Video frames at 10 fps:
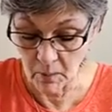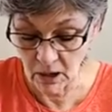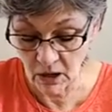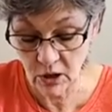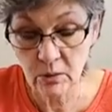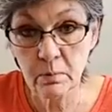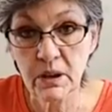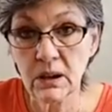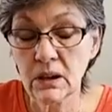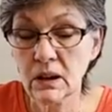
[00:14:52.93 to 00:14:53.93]
it could
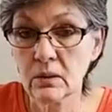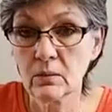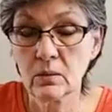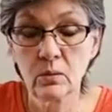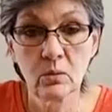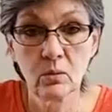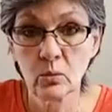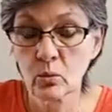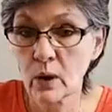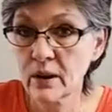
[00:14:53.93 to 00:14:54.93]
be
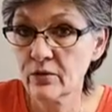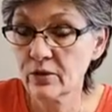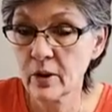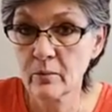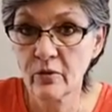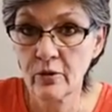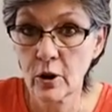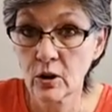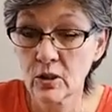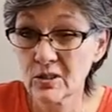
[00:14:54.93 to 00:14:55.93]
right from
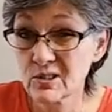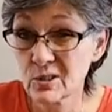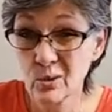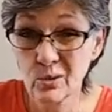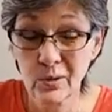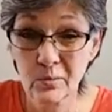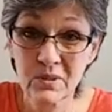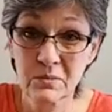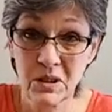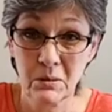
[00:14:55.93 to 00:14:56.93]
fall, so from
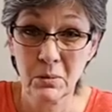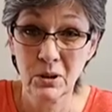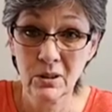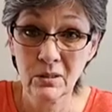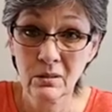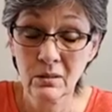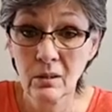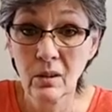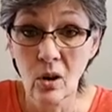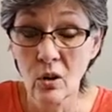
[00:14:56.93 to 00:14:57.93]
September
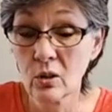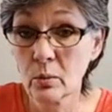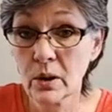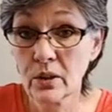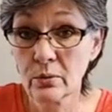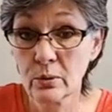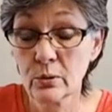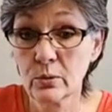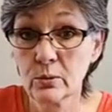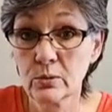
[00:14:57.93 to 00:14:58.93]
all the way
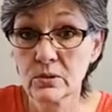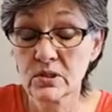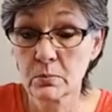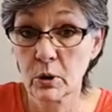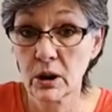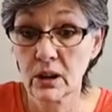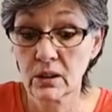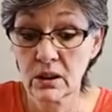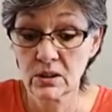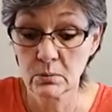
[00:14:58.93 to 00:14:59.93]
through spring
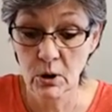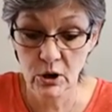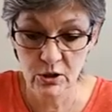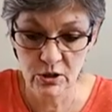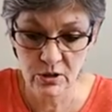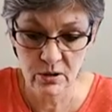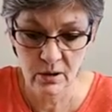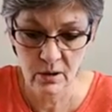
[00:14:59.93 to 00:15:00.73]
into March.